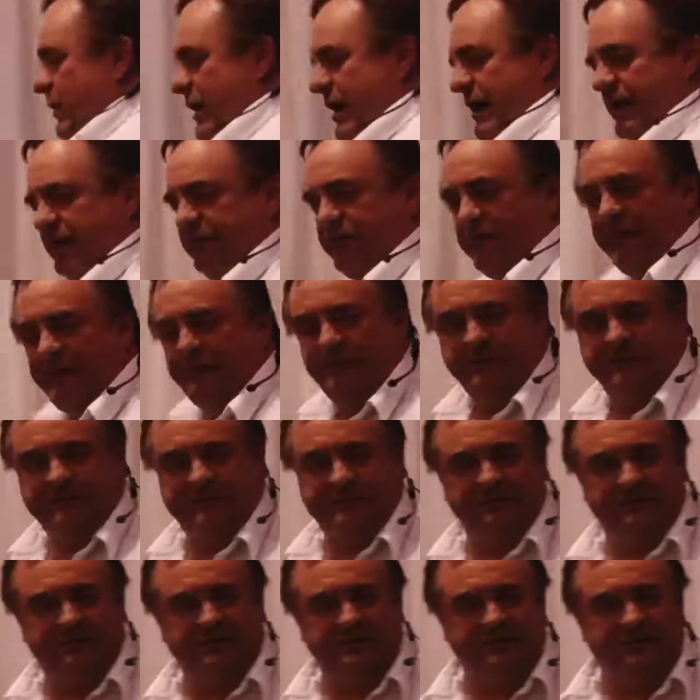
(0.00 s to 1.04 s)
water
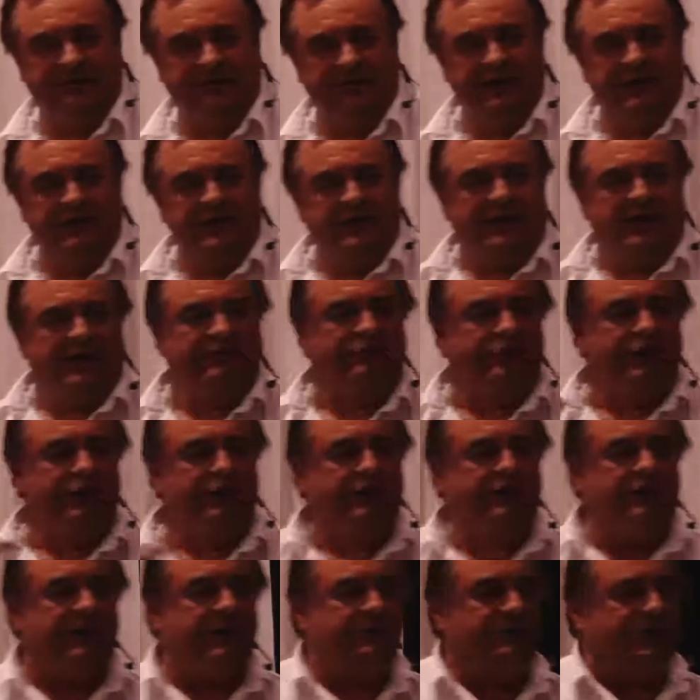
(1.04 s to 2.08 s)
vapors. It's going
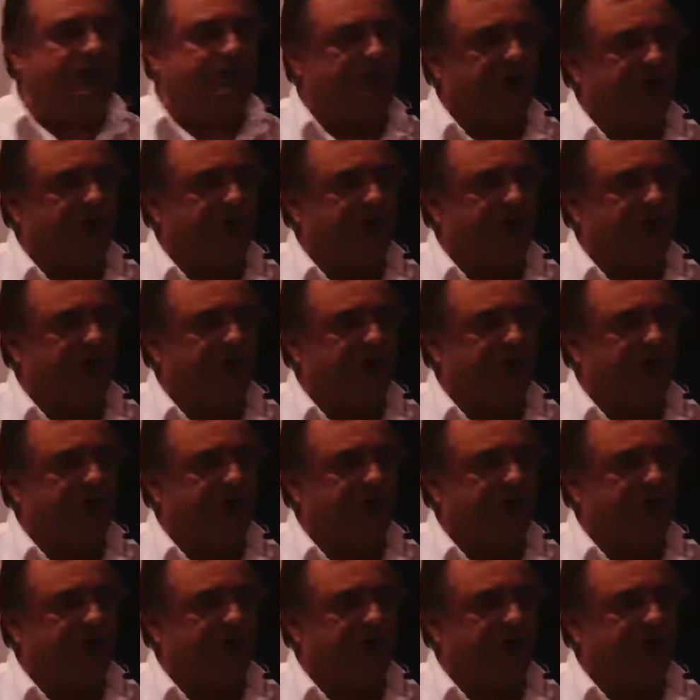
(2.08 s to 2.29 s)
to keep the